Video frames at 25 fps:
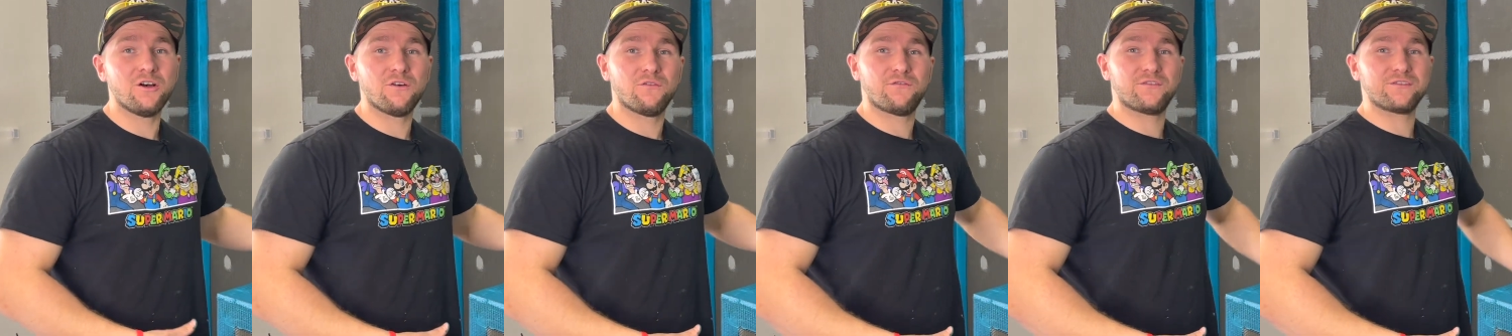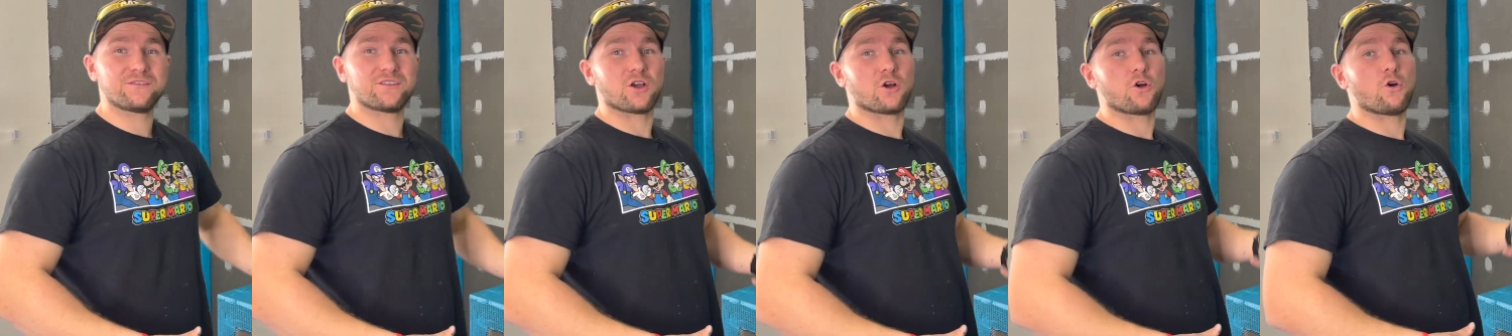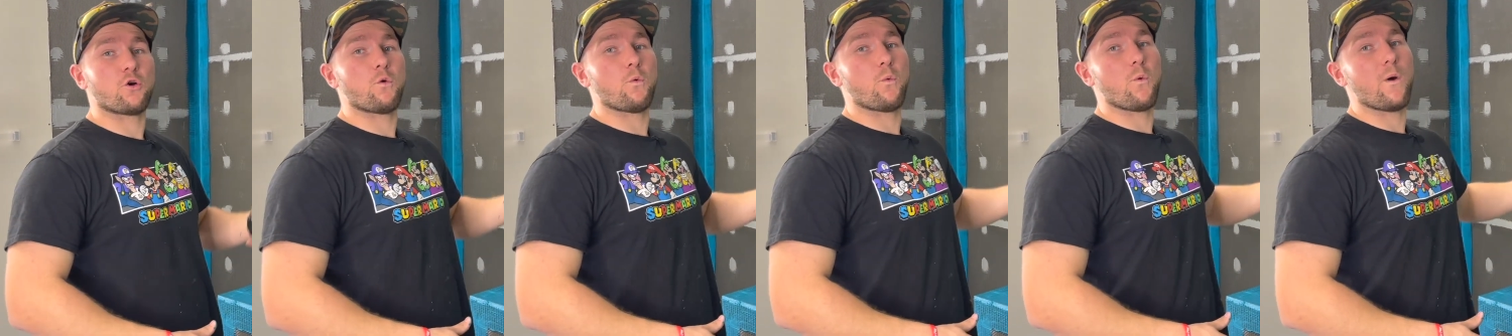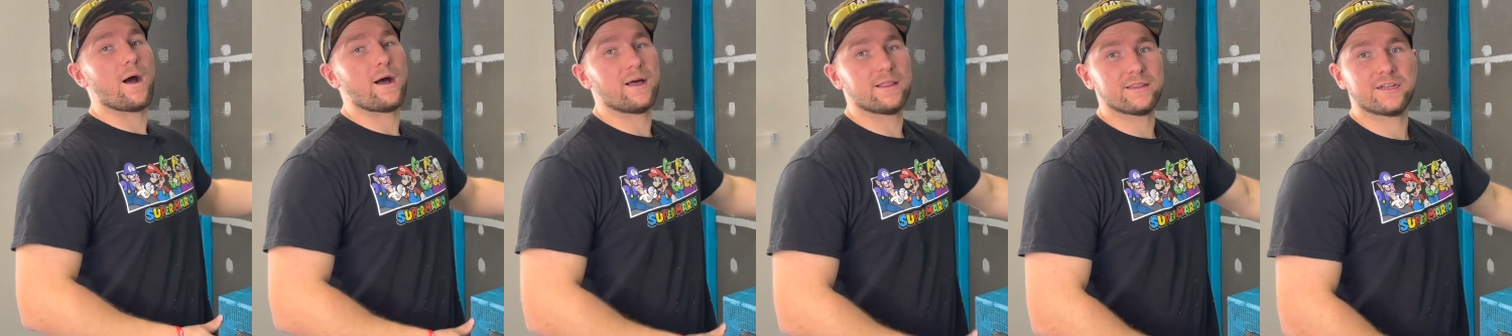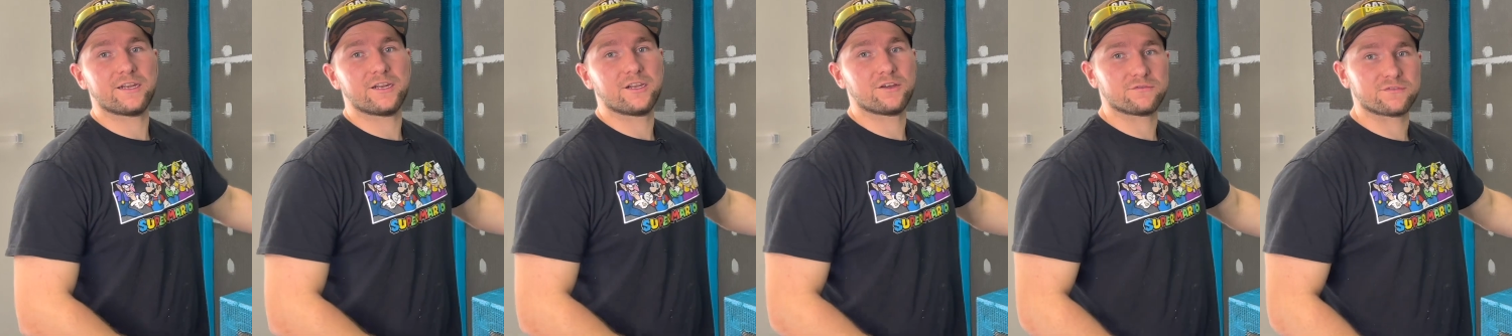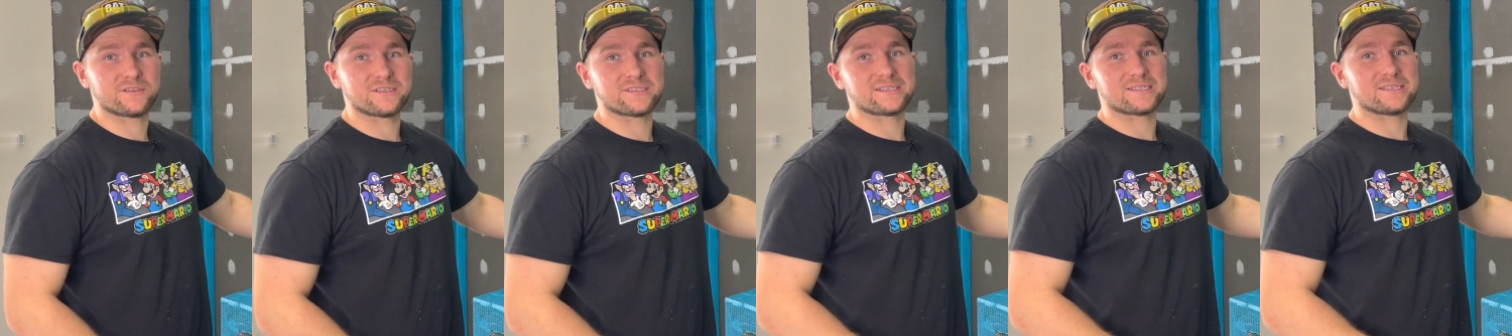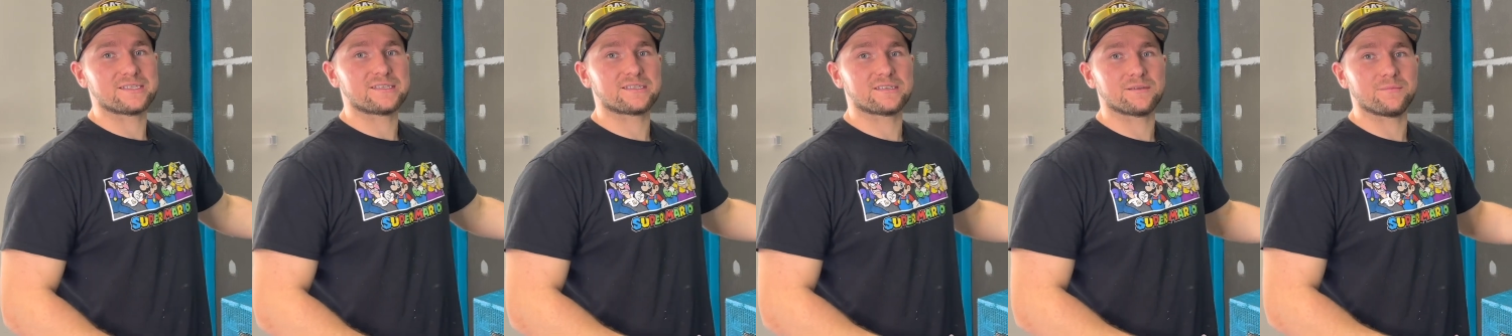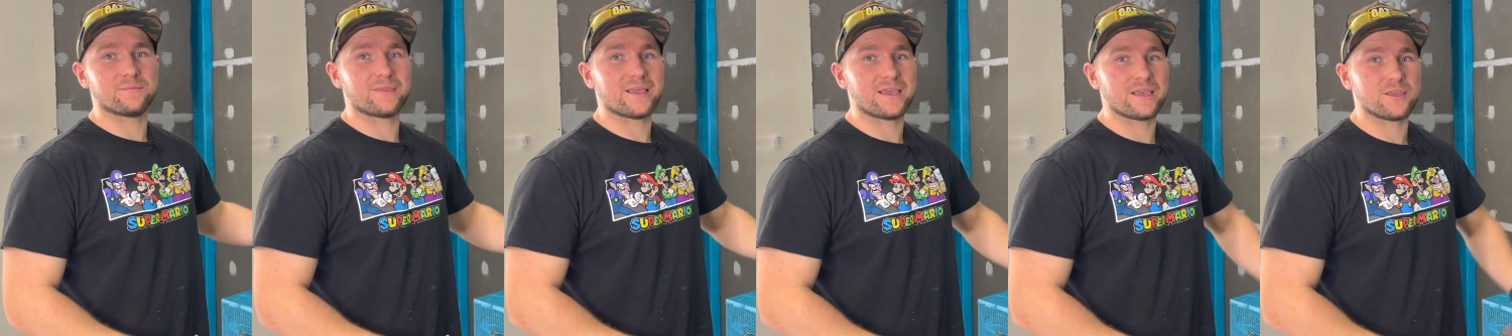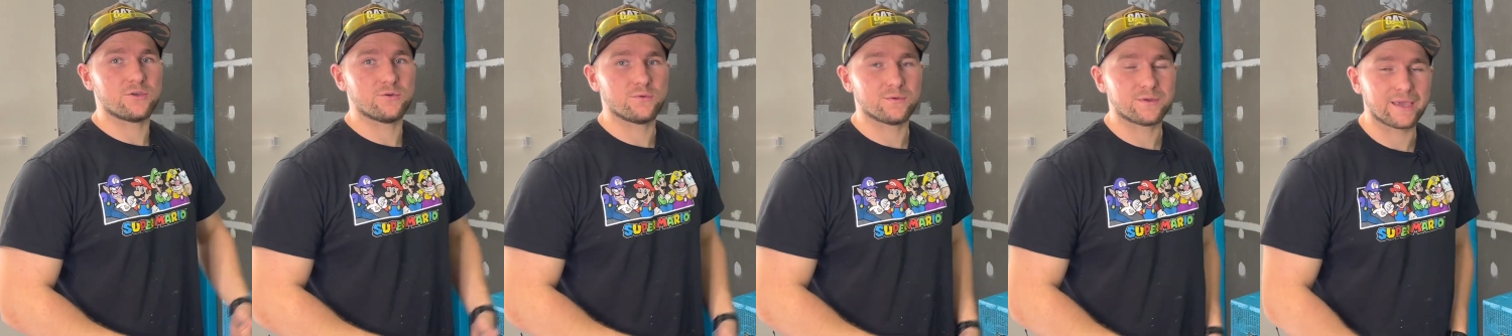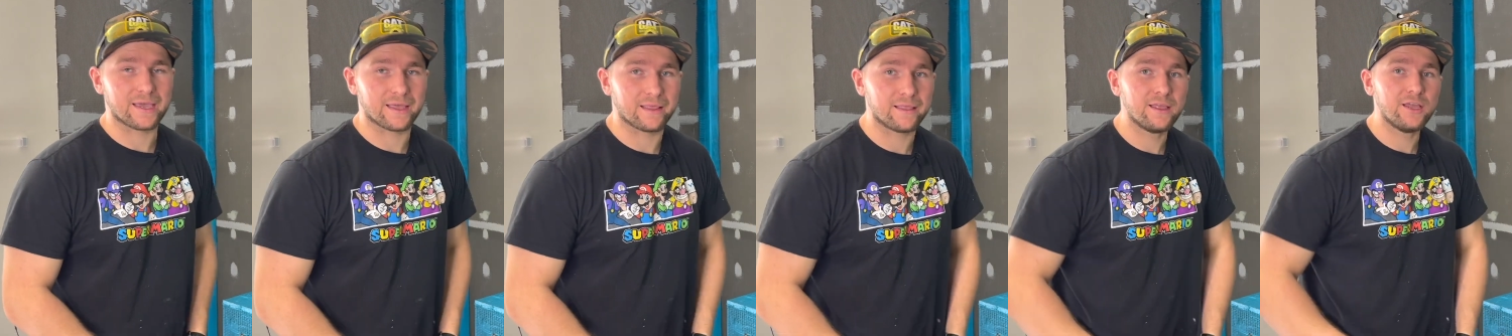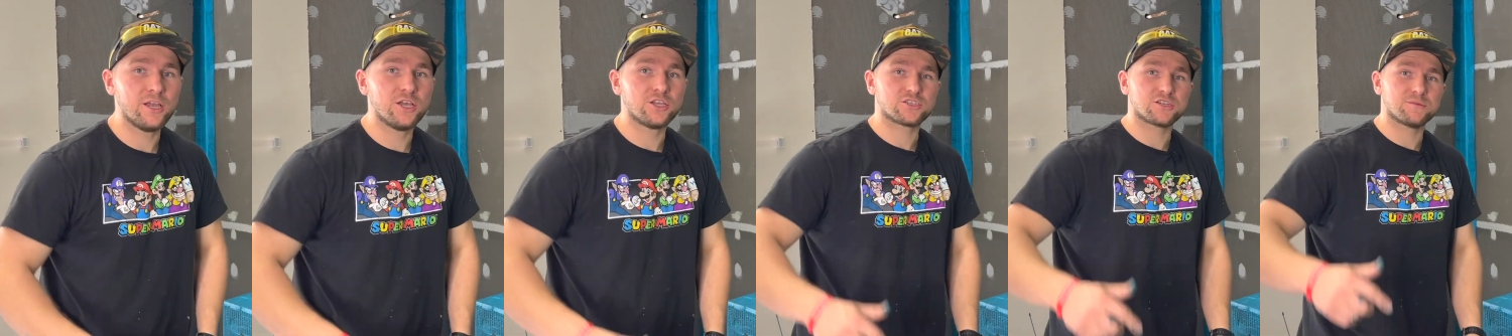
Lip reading: for the quality of the system that you get.